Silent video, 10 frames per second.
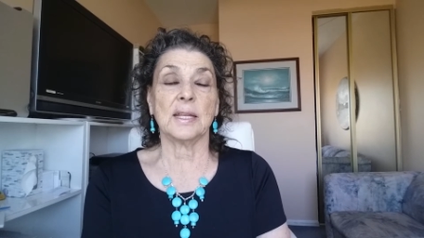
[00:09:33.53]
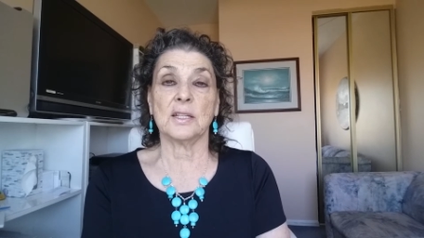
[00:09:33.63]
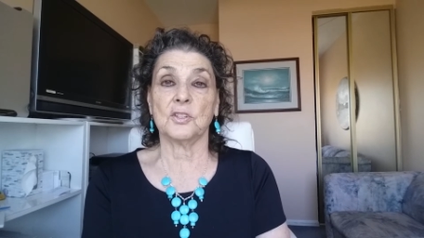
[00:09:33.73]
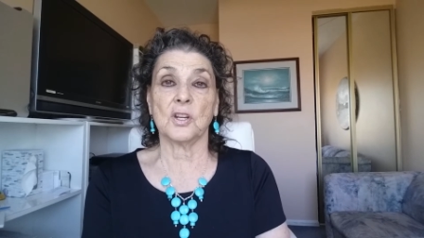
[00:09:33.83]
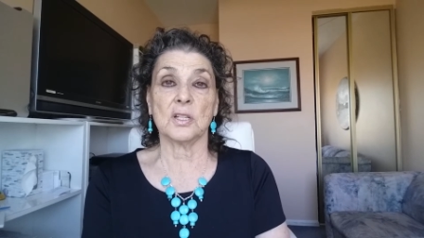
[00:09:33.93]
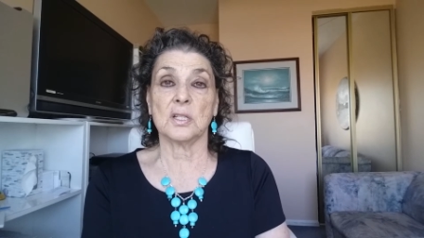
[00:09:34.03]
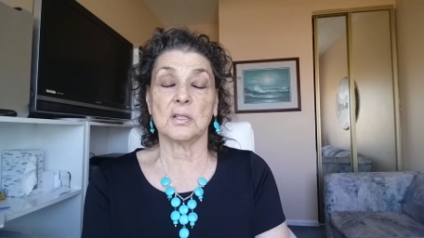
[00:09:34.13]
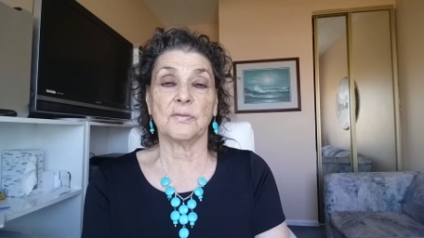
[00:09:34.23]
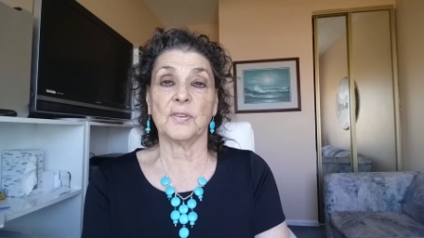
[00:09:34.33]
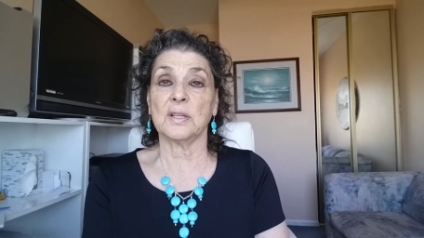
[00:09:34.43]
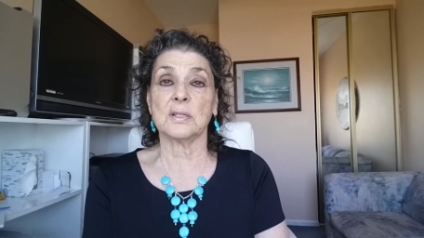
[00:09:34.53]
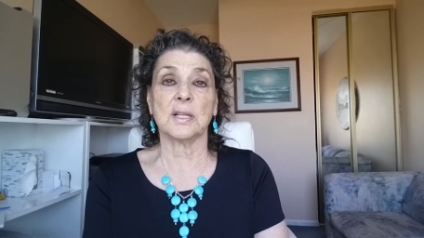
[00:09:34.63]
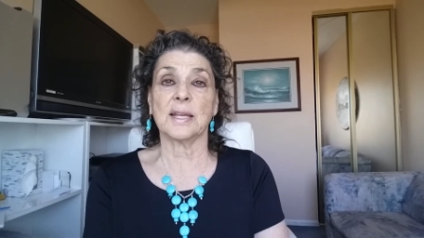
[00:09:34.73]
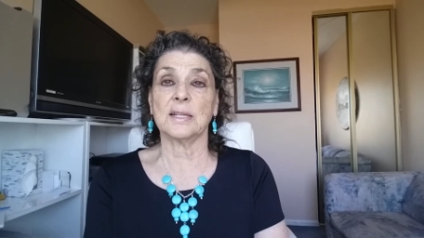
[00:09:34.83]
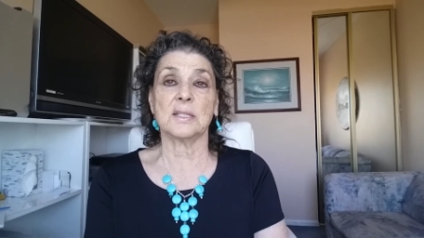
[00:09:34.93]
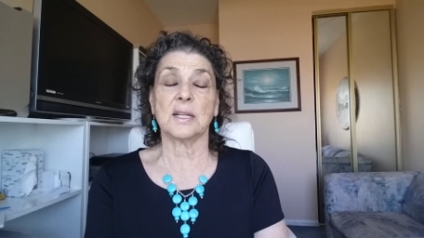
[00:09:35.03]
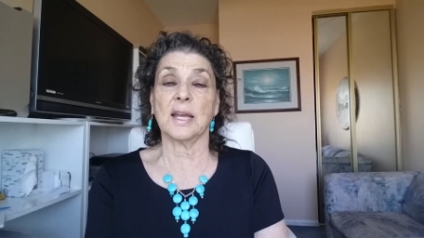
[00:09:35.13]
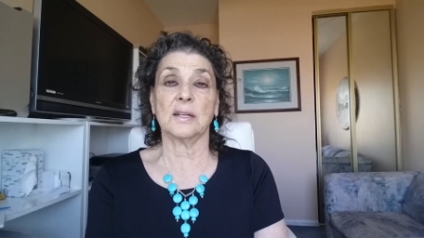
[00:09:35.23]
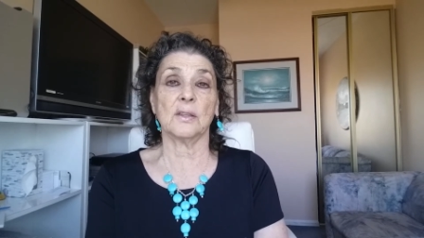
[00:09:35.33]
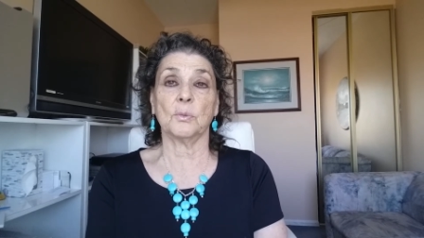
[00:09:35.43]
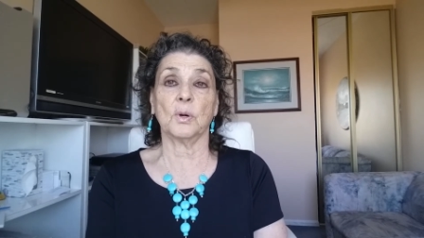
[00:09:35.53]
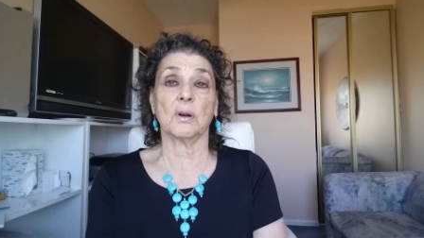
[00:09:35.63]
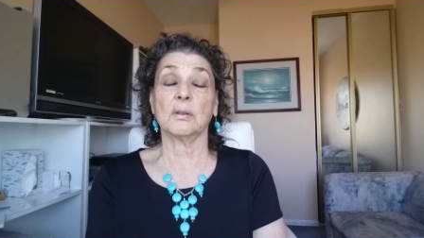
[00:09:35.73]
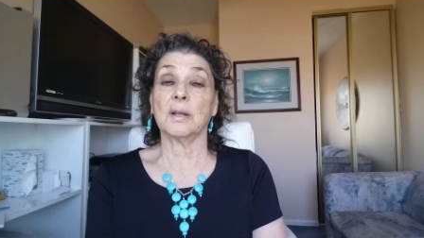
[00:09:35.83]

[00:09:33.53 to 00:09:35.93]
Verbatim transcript: it just feels like it's the end of the world,